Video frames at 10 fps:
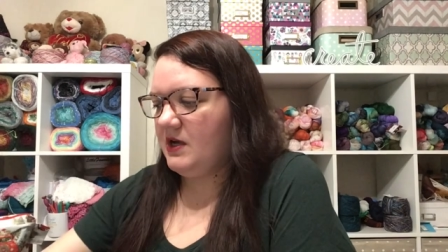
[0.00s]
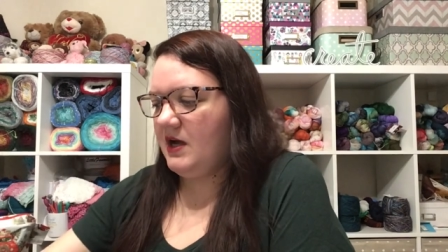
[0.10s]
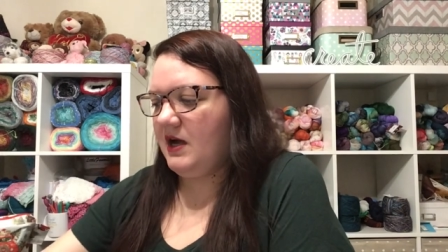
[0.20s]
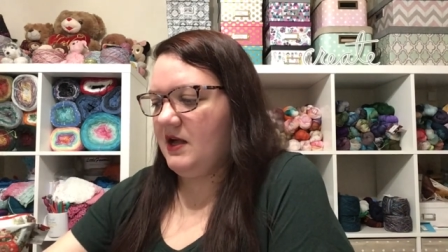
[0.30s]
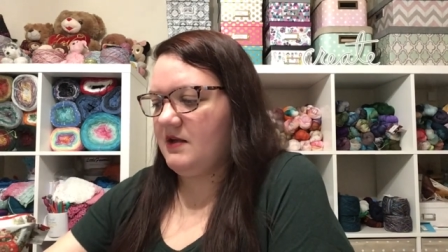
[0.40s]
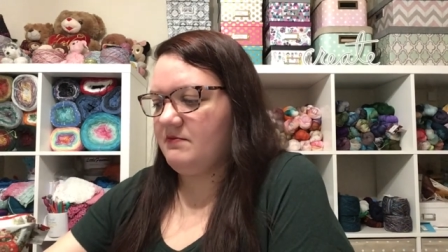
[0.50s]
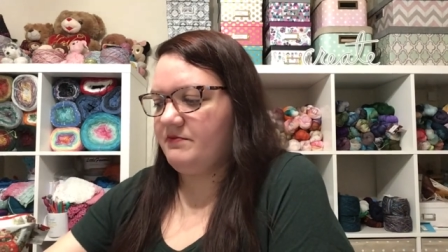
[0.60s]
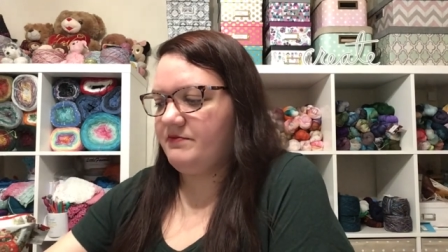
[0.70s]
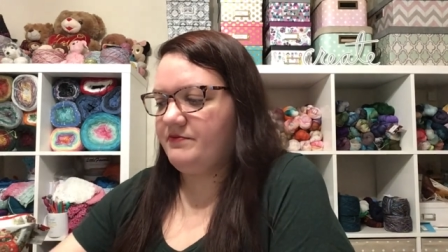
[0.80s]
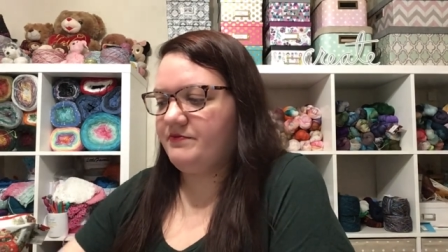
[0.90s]
um,
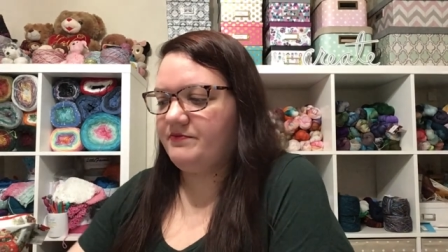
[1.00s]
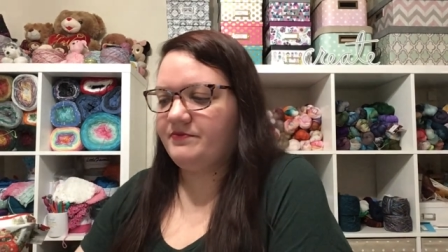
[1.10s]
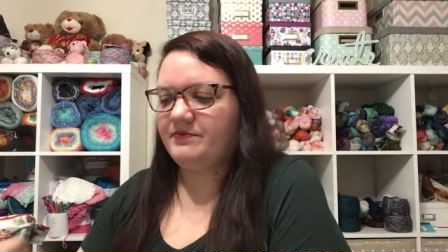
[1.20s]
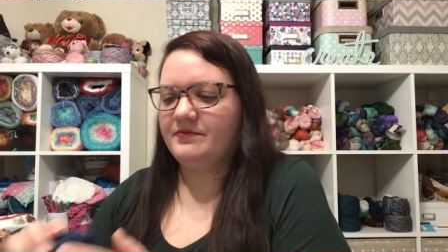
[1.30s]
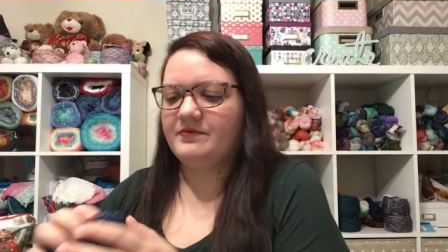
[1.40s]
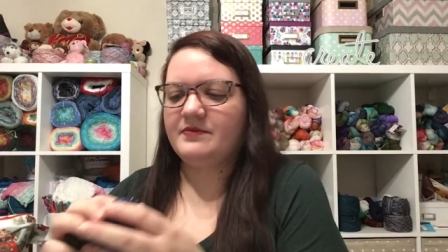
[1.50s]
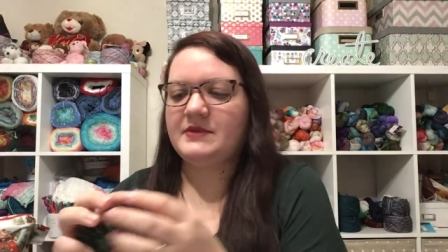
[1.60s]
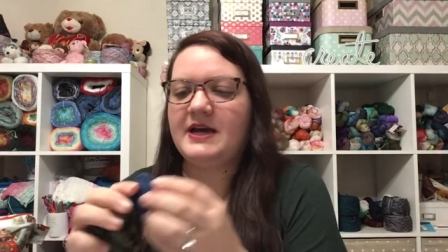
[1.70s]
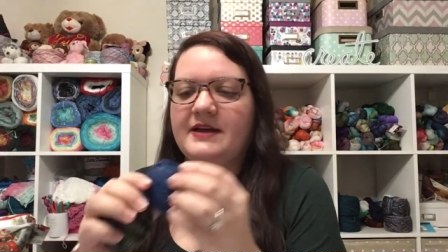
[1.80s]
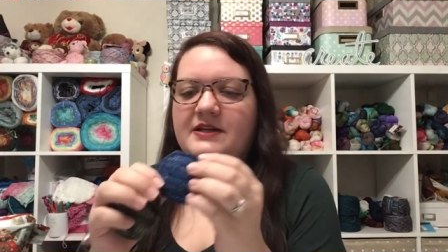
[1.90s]

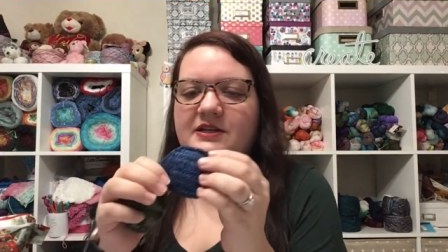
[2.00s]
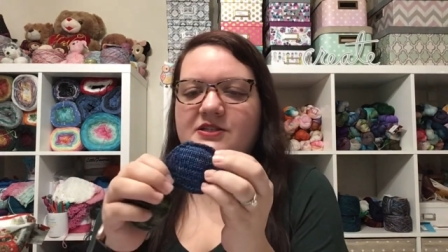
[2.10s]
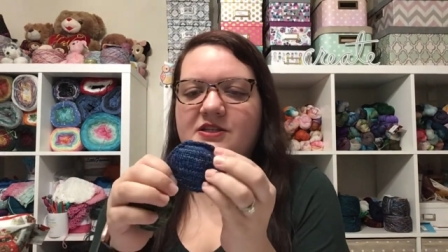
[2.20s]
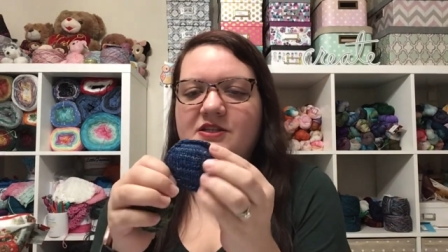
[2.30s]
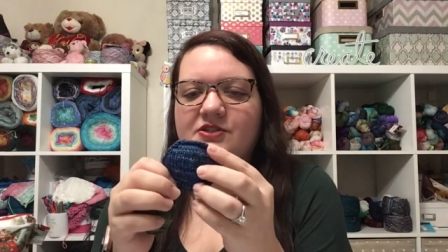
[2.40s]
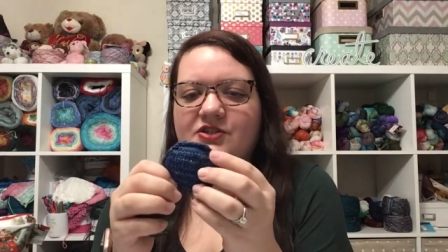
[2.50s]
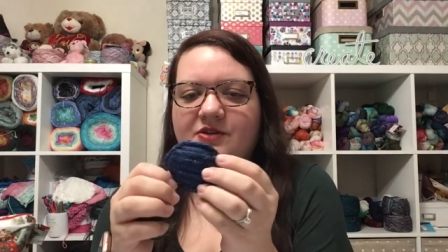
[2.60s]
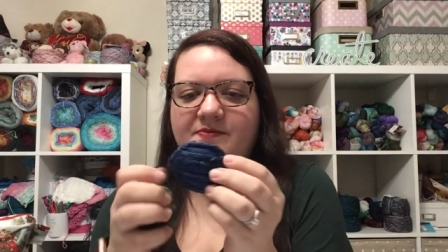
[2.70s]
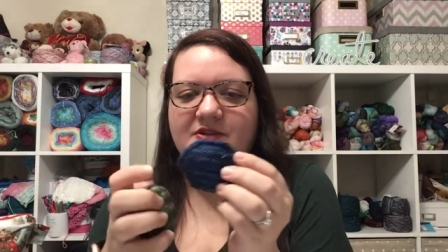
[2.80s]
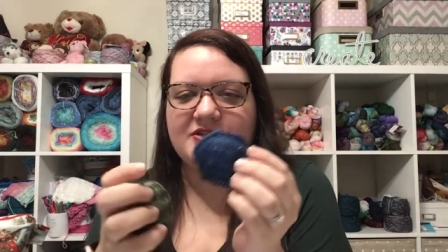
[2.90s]
yeah, each of these
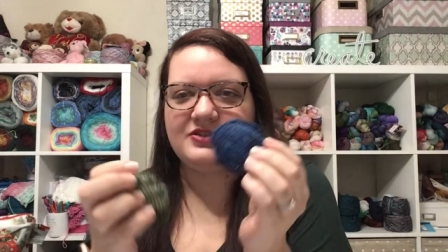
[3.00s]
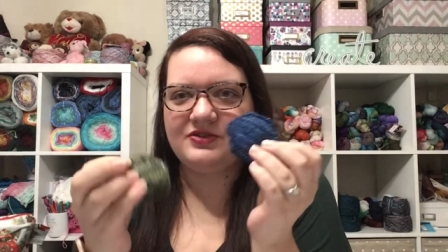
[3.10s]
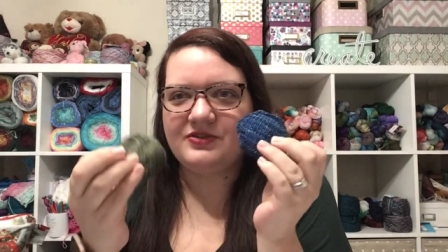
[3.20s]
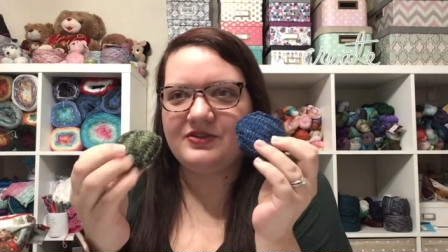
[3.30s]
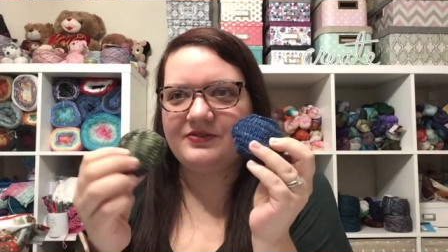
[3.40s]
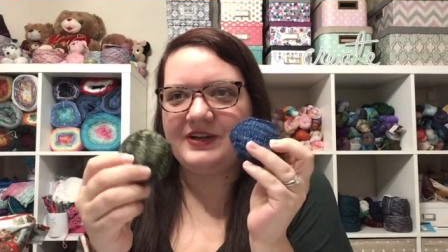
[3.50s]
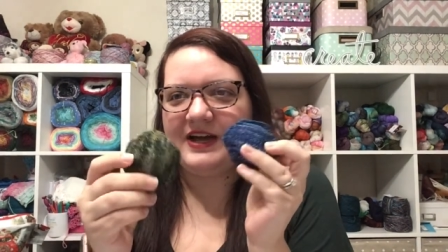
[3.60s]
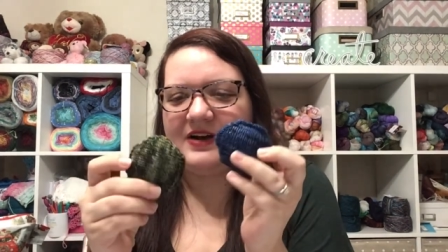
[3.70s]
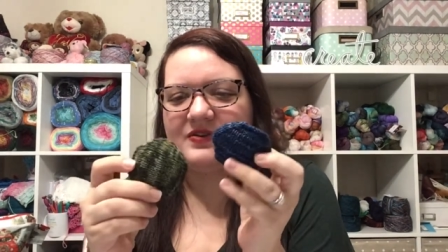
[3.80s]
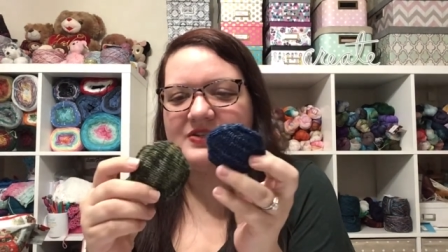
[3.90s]
took me two to three
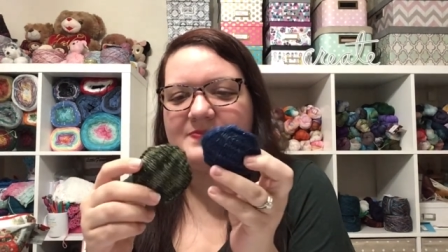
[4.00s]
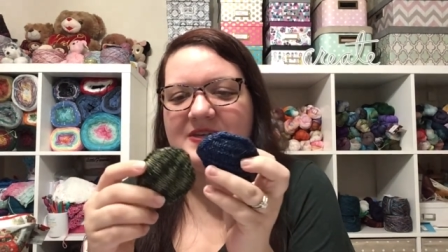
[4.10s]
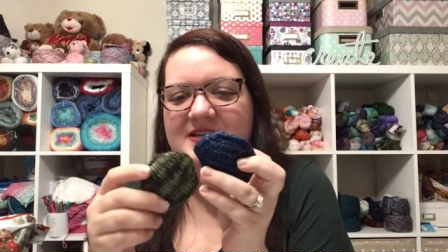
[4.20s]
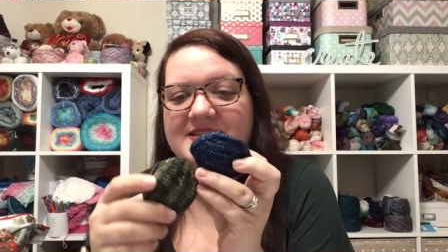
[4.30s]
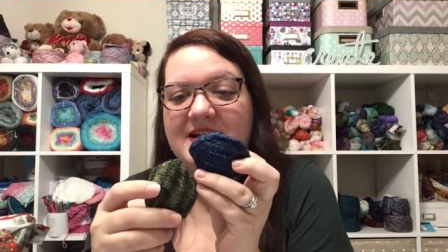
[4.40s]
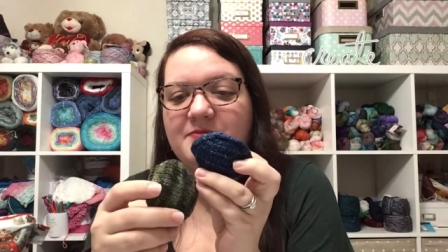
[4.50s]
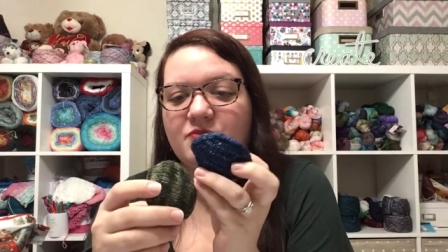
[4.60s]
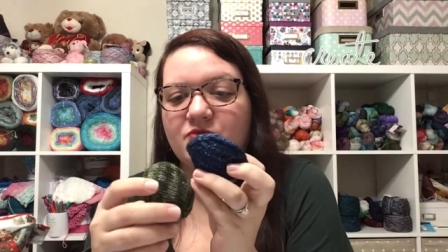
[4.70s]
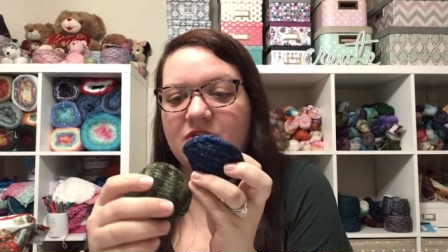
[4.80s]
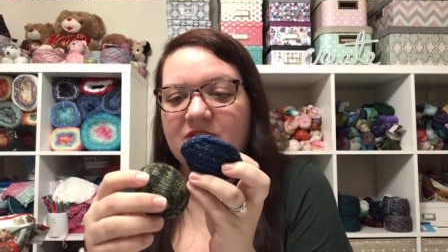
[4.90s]
hours because
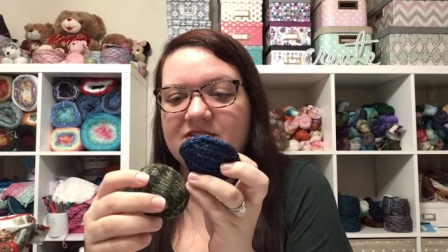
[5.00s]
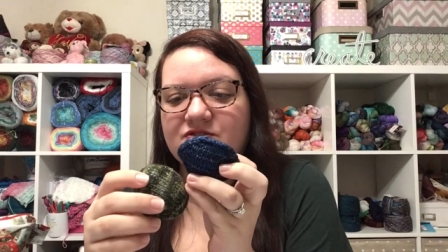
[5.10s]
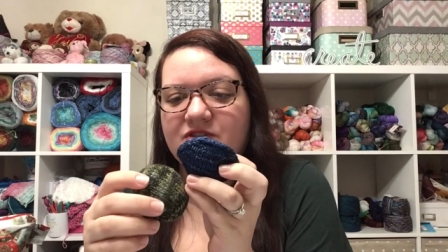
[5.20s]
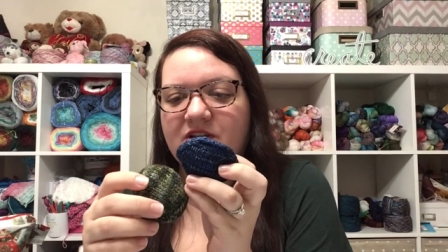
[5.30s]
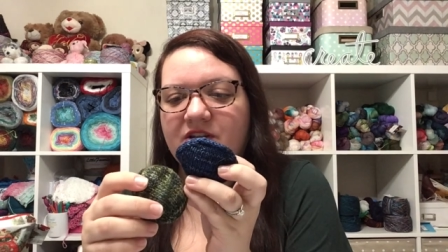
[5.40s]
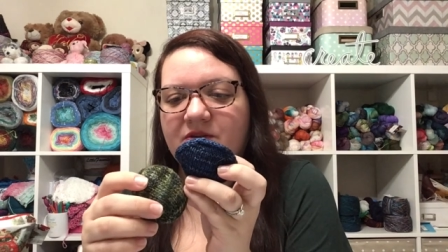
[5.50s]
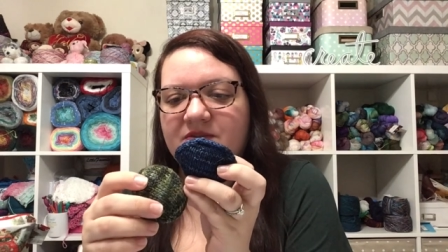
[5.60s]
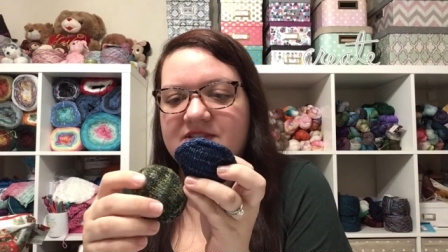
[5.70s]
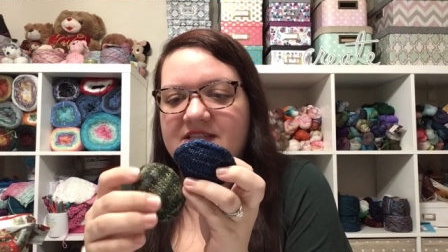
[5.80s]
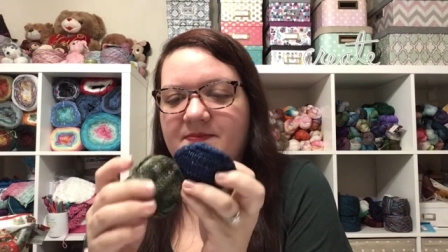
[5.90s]
I'm really struggling
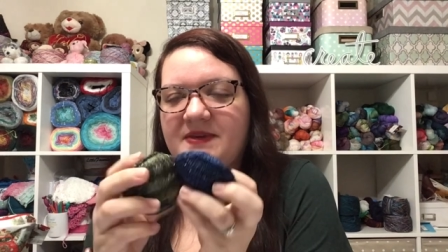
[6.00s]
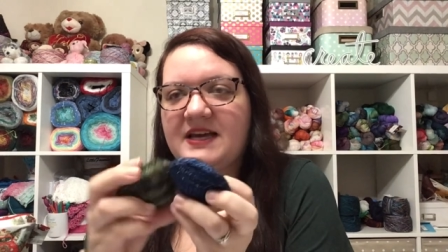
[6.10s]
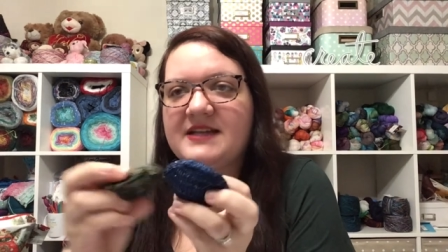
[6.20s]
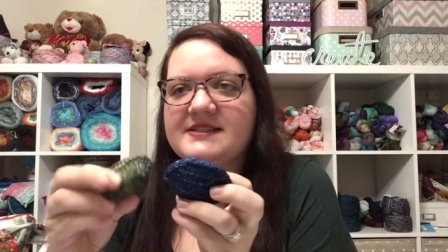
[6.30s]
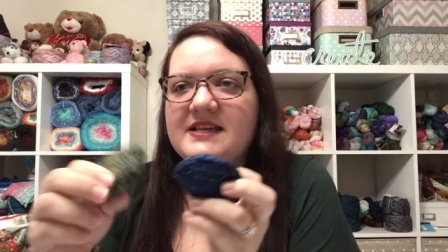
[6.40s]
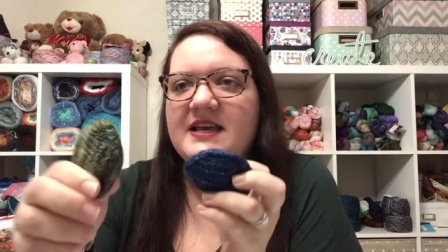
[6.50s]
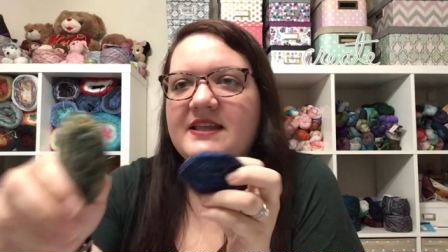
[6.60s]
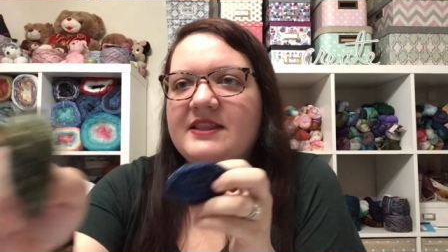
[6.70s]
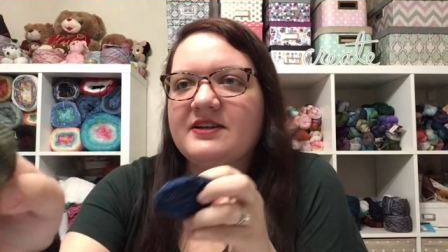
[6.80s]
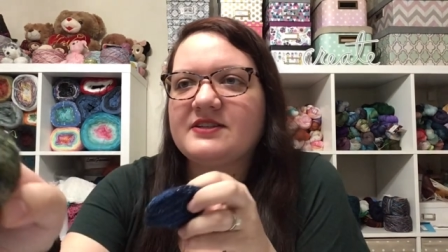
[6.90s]
with DPNs.
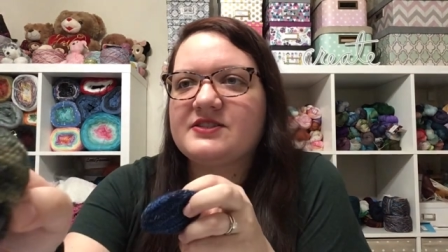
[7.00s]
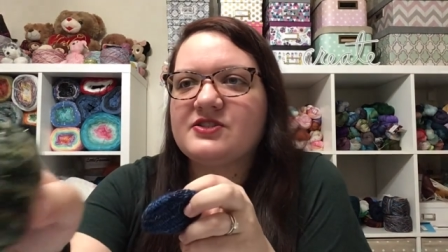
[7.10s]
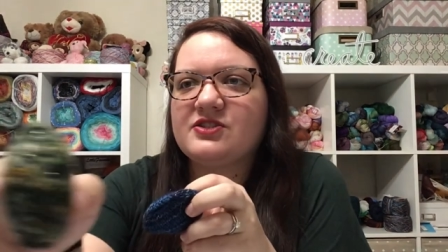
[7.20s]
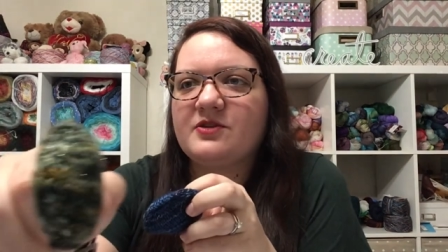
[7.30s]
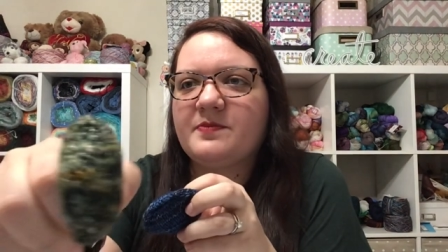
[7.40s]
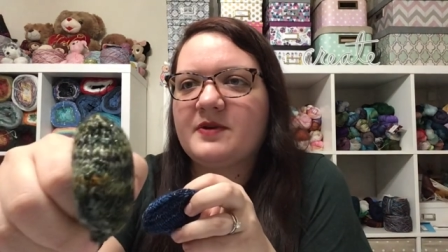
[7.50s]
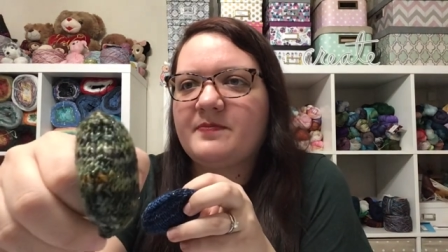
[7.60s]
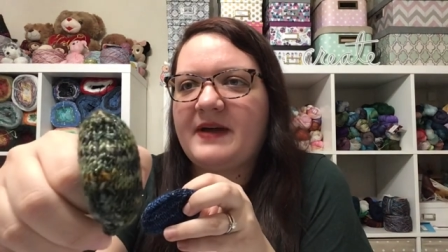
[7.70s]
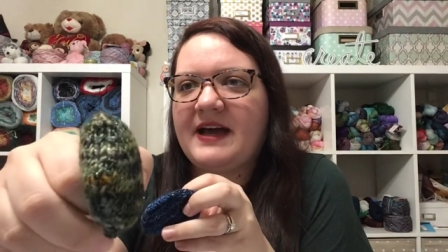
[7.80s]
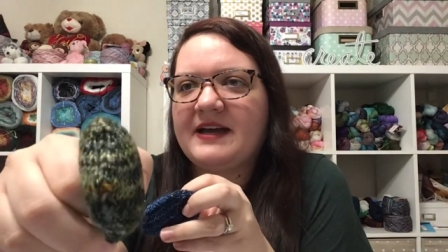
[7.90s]
There's super
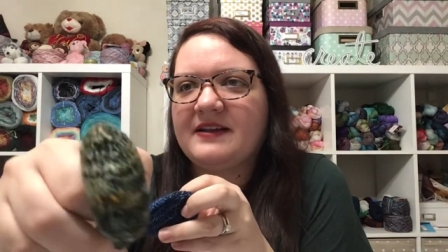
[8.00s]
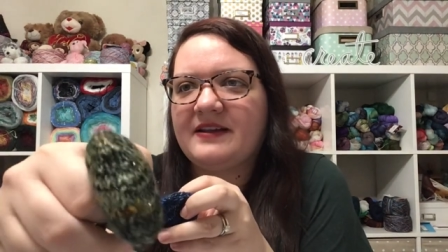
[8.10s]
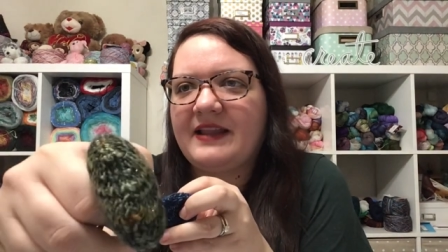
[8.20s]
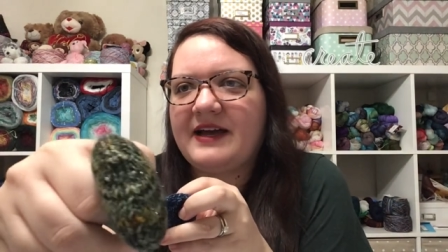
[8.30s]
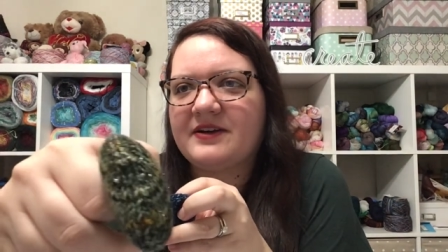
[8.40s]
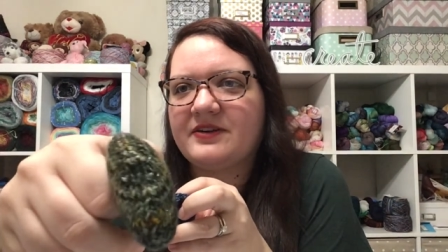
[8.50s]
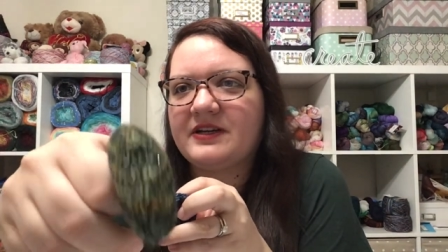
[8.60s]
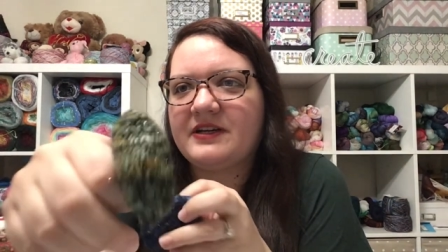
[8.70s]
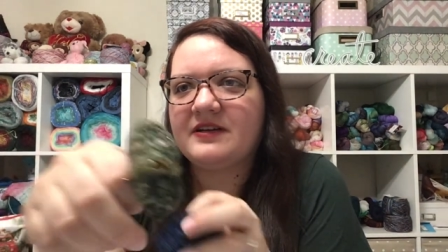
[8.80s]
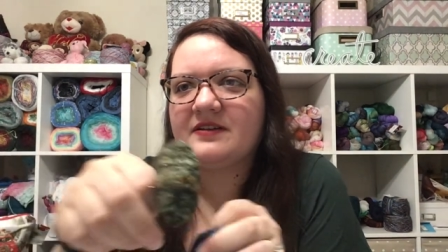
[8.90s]
bad
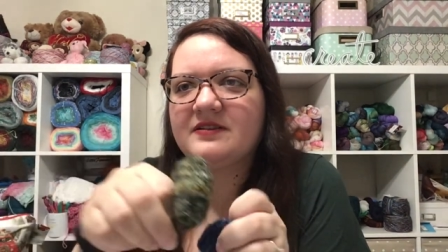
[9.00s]
laddering.